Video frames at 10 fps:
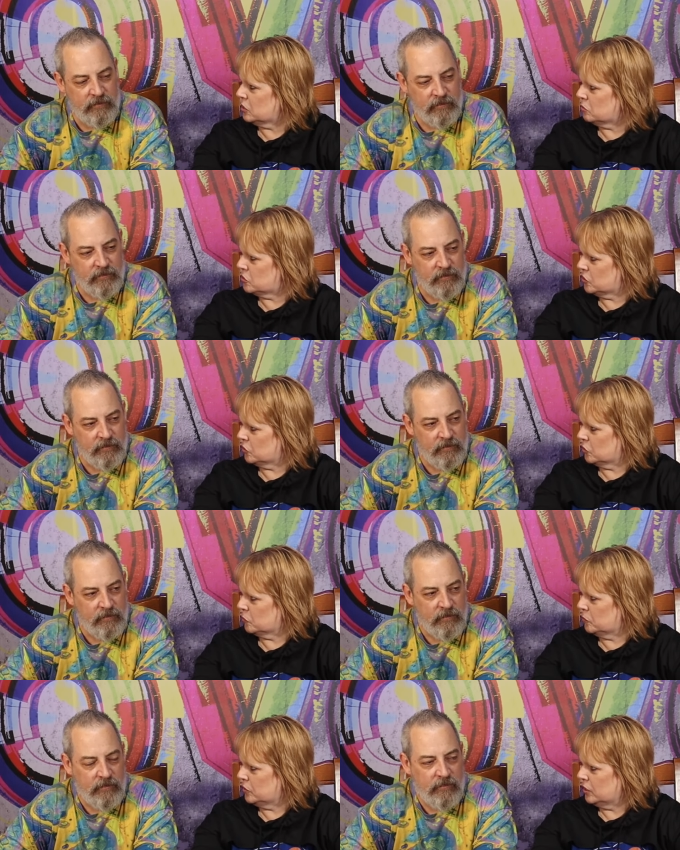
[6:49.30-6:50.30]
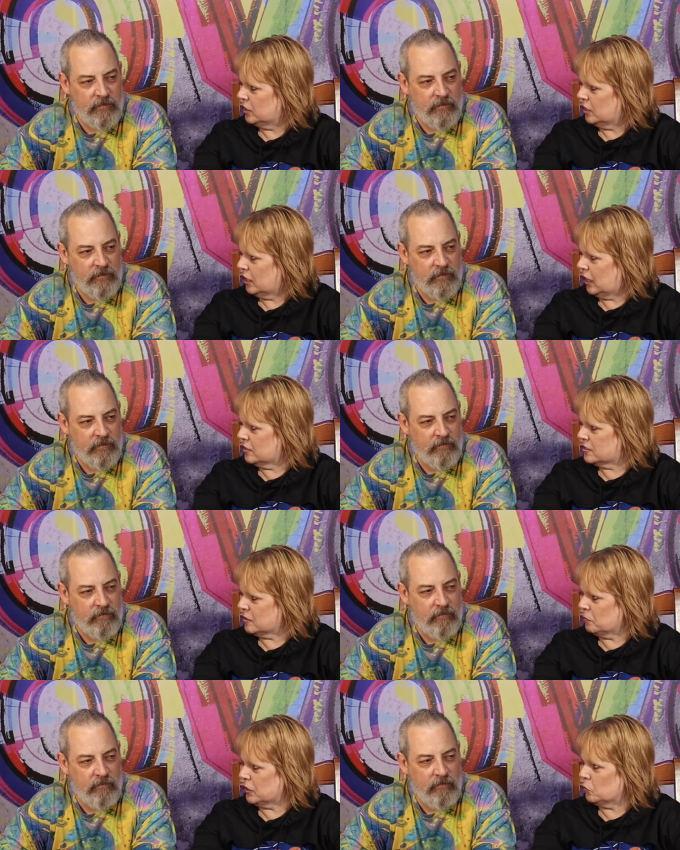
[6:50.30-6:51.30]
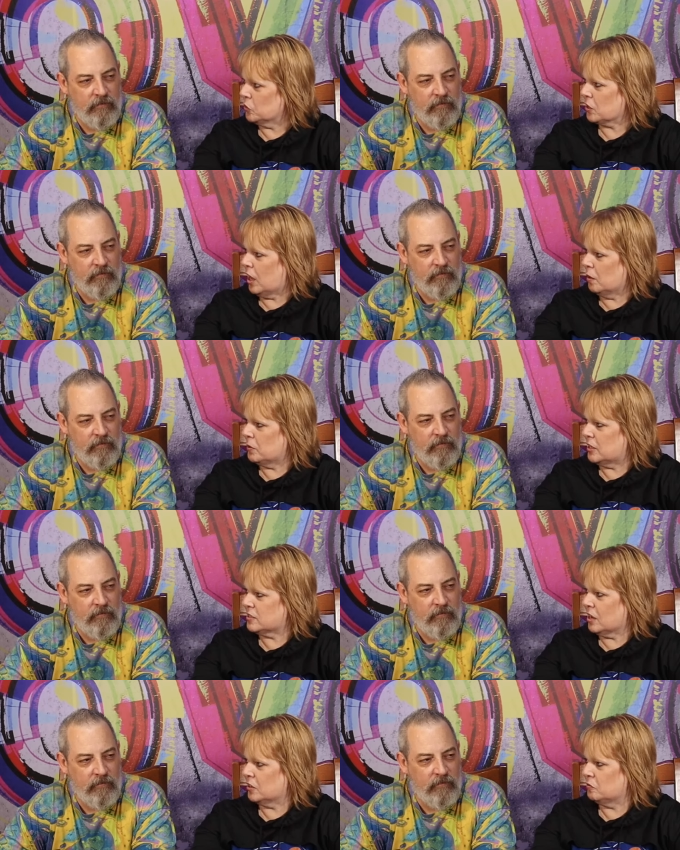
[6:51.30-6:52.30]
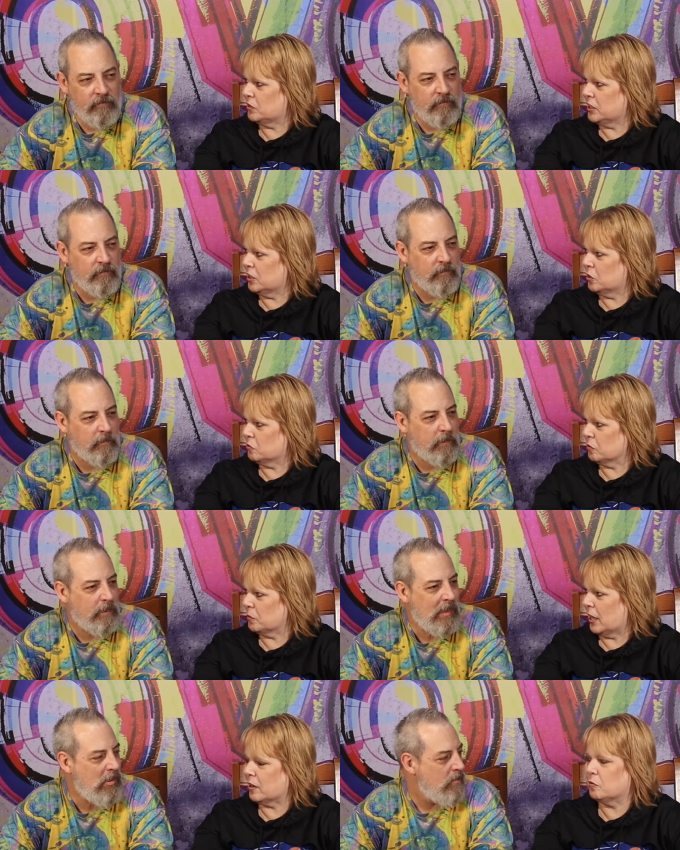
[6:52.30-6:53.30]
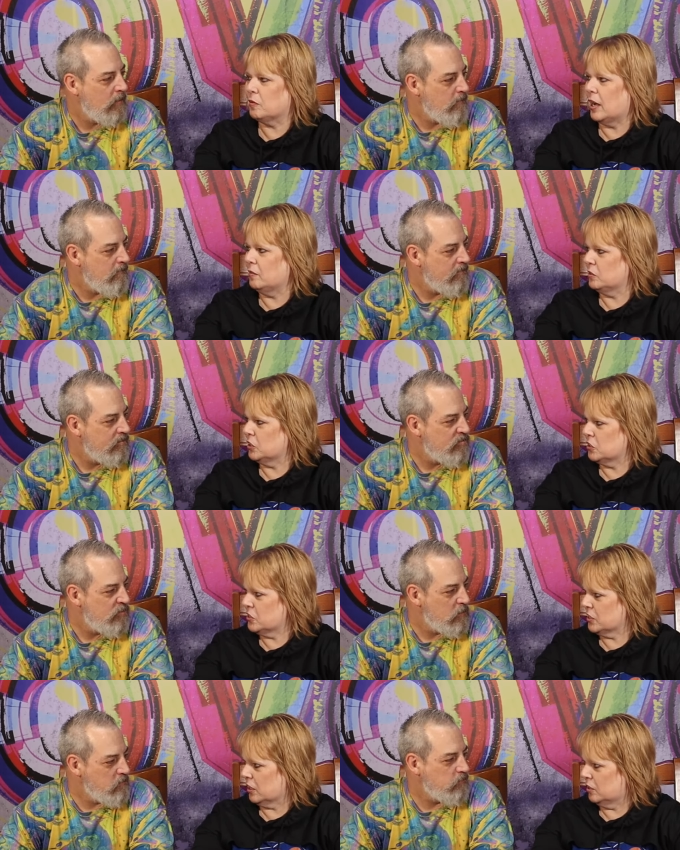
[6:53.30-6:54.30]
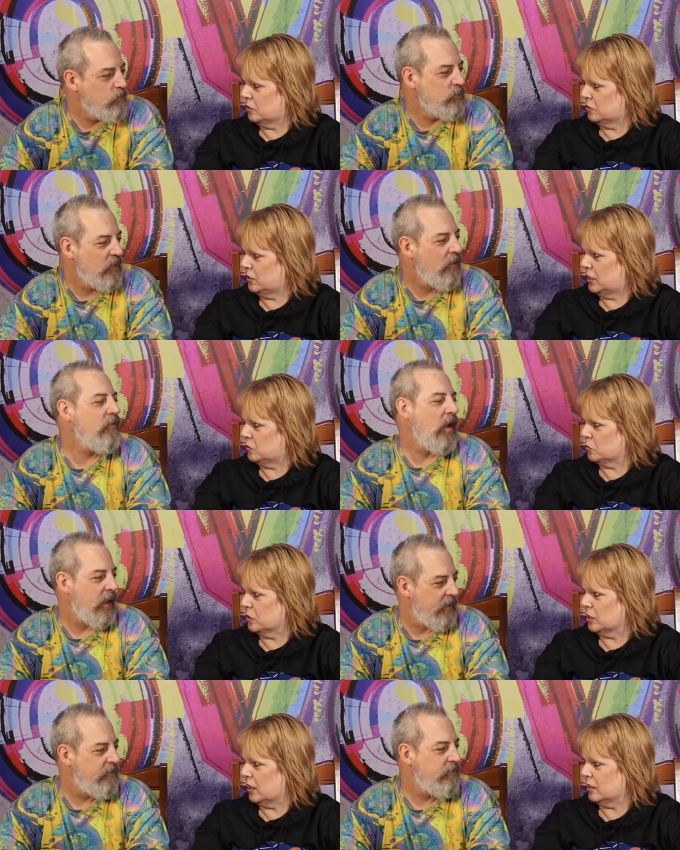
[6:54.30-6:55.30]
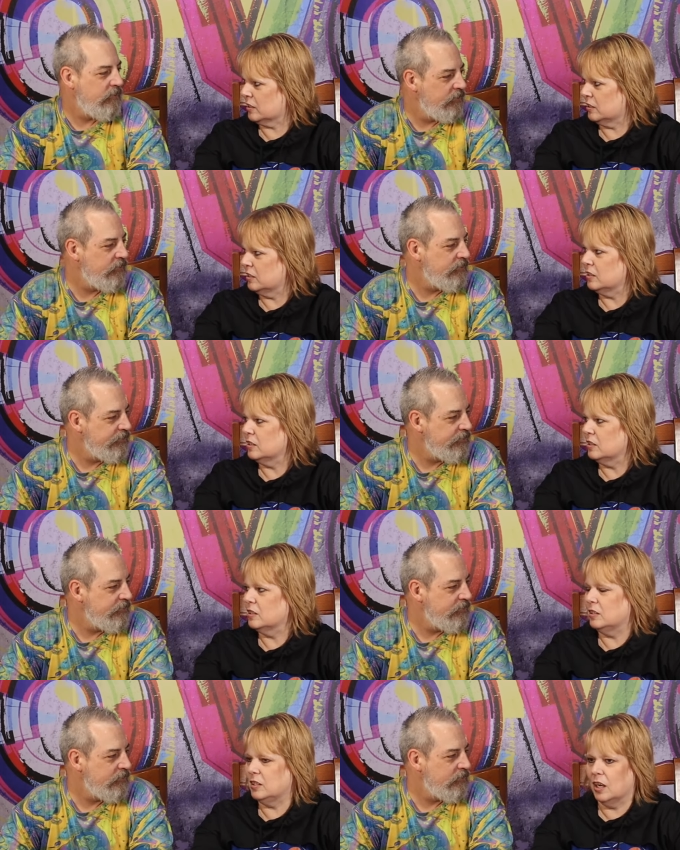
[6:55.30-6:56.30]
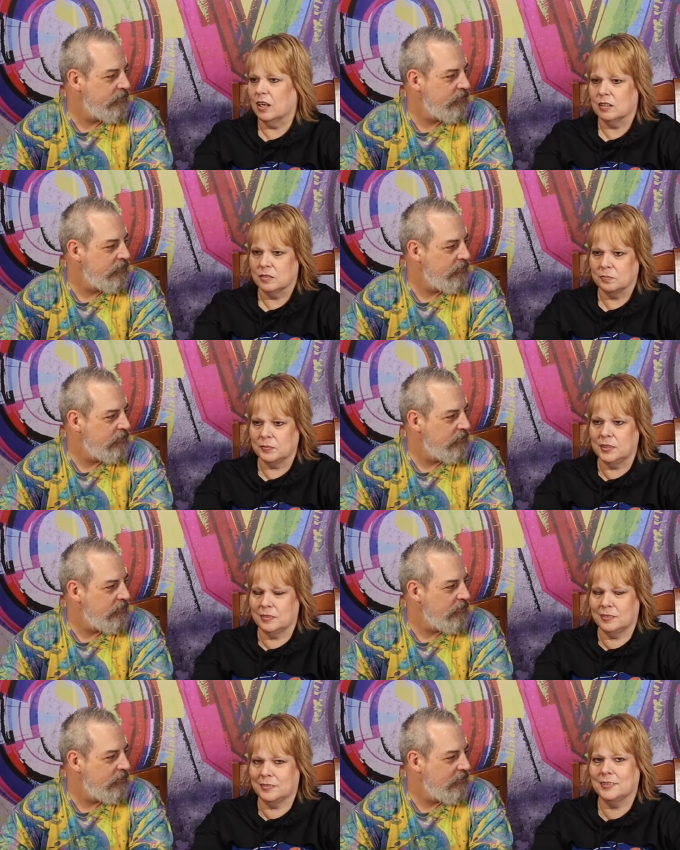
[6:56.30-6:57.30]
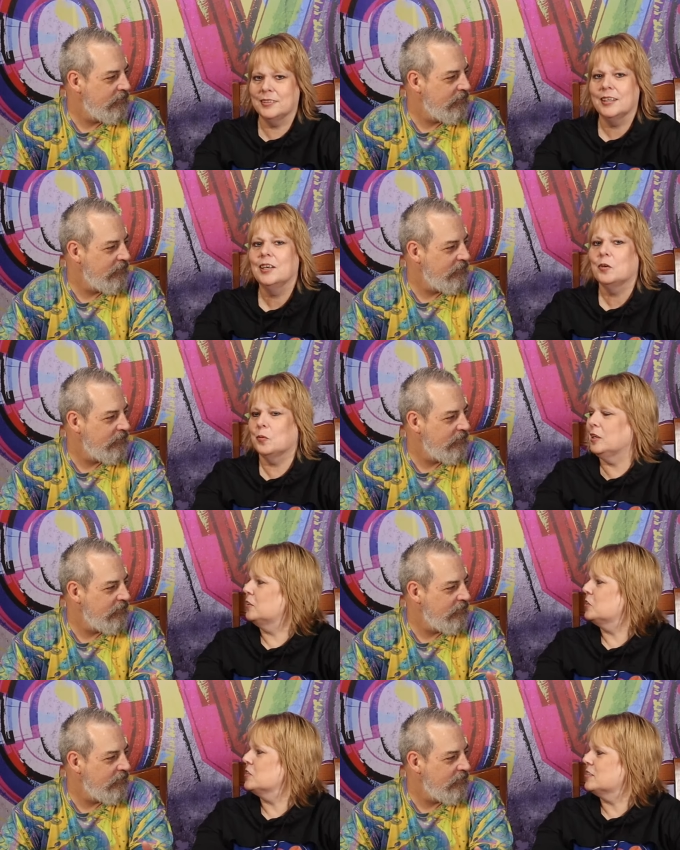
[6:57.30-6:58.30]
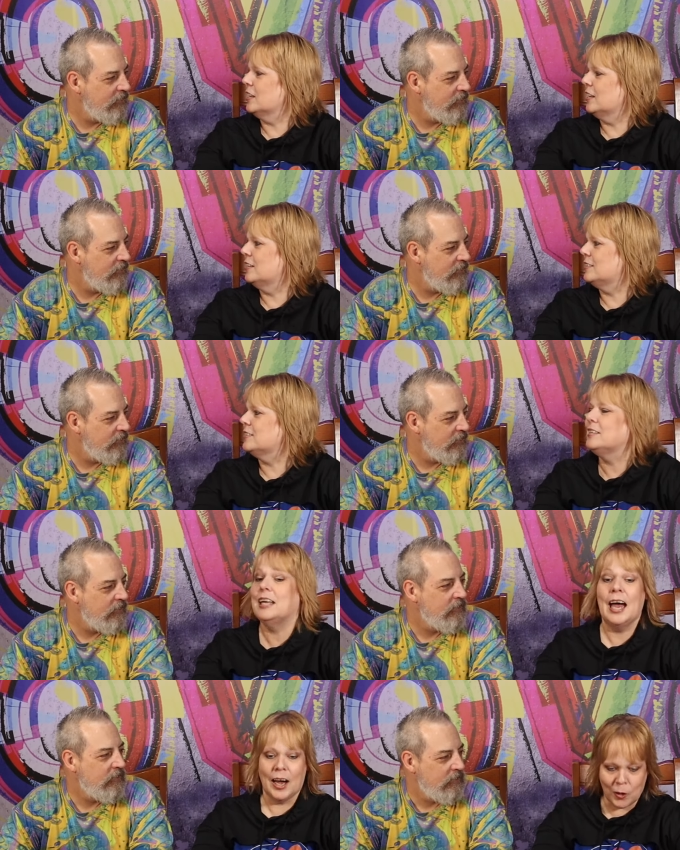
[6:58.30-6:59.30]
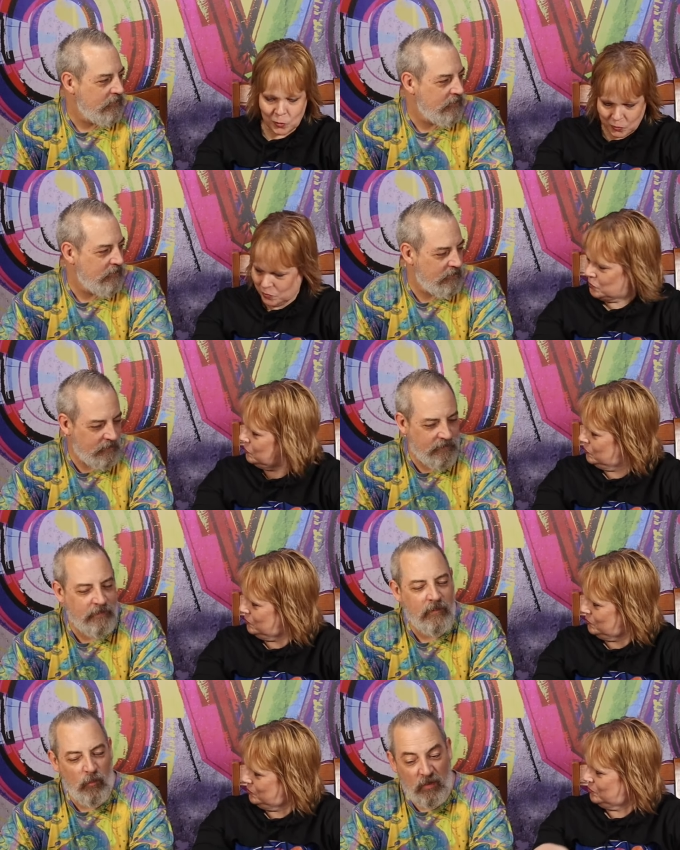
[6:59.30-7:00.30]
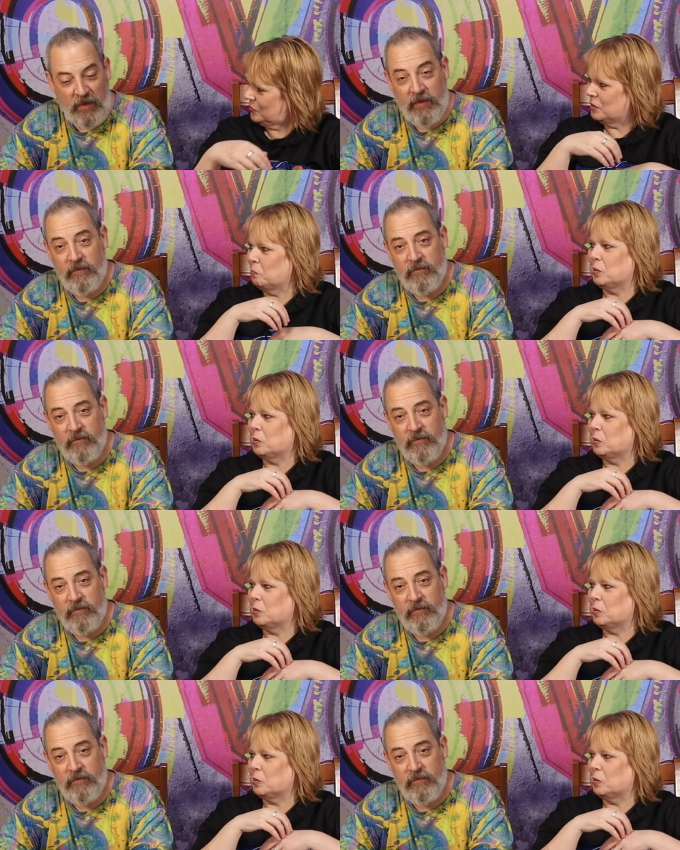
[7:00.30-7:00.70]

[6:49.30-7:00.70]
Speaker 1: YouTube, and somebody will comment on a video from like 5 years ago
Speaker 2: and we're like,
Speaker 1: yeah, we understand now. Right.